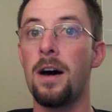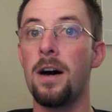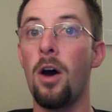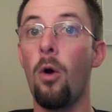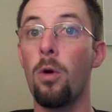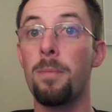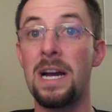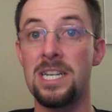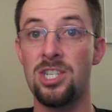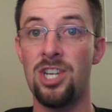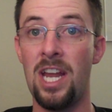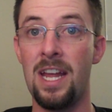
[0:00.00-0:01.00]
or by
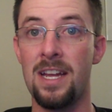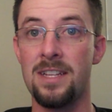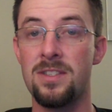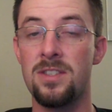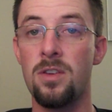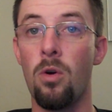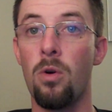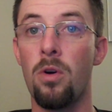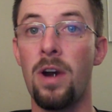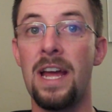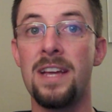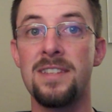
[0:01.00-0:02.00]
chance or
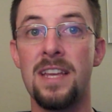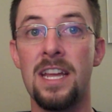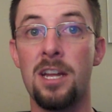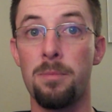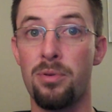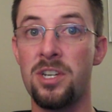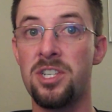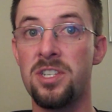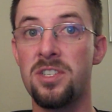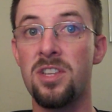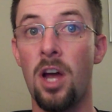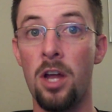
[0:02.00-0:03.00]
as a
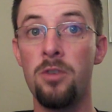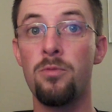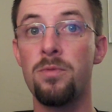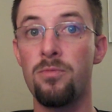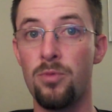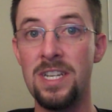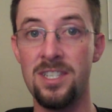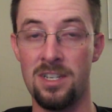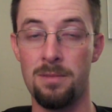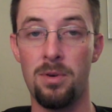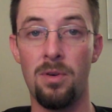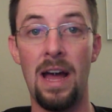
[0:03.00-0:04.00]
capricious,
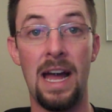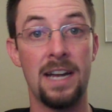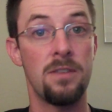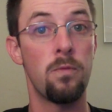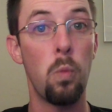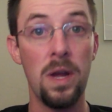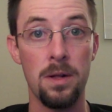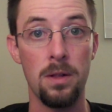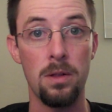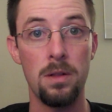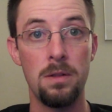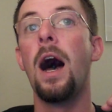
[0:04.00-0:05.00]
unreasonable act of will.
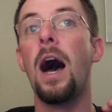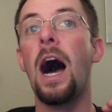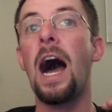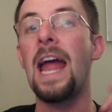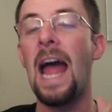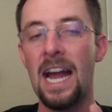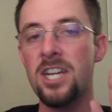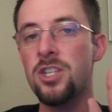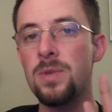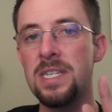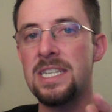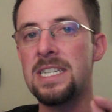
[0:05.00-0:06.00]
I
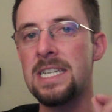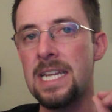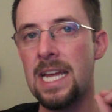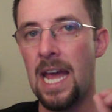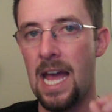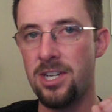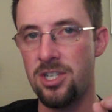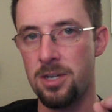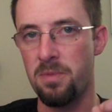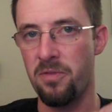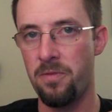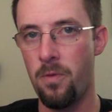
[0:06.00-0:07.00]
actually didn't catch it
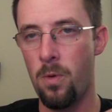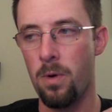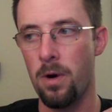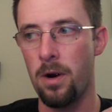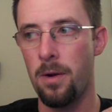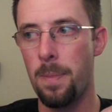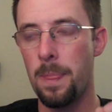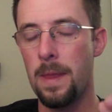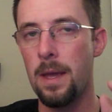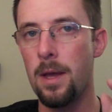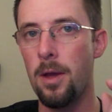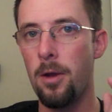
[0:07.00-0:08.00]
before,
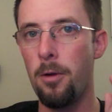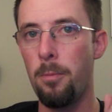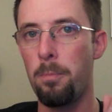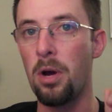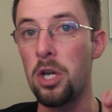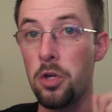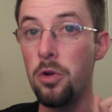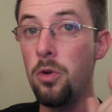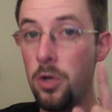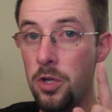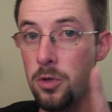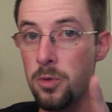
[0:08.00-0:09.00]
but you
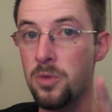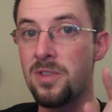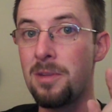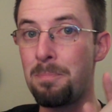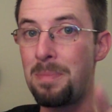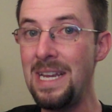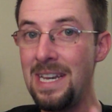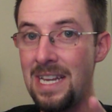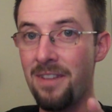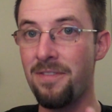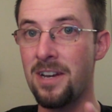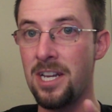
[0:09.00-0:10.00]
use the B
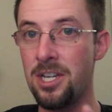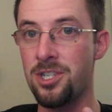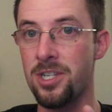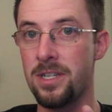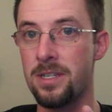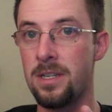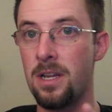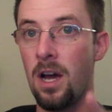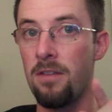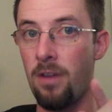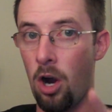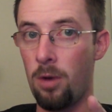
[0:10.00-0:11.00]
definition
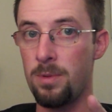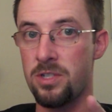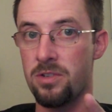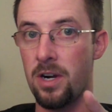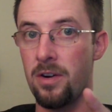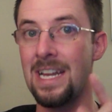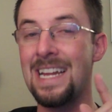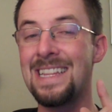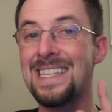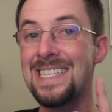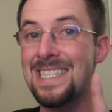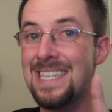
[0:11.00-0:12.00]
of arbitrary in
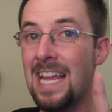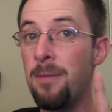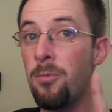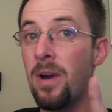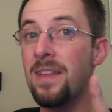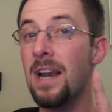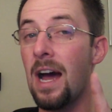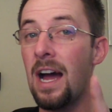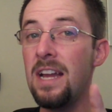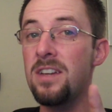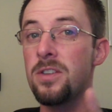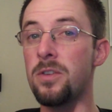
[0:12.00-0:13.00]
the same way that I
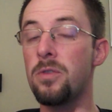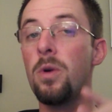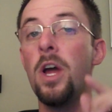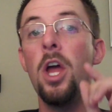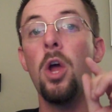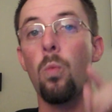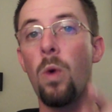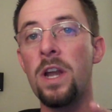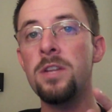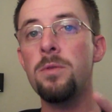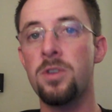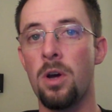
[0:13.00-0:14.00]
do when
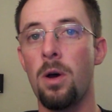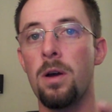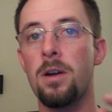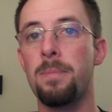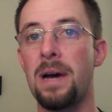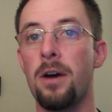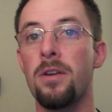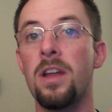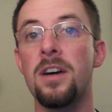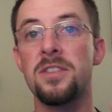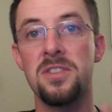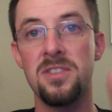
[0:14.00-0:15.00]
you talk about
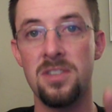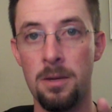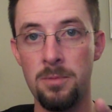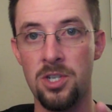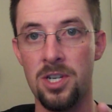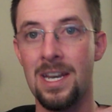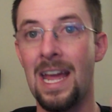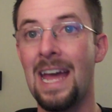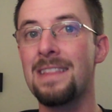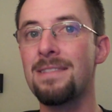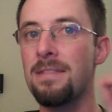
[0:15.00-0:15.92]
assumption and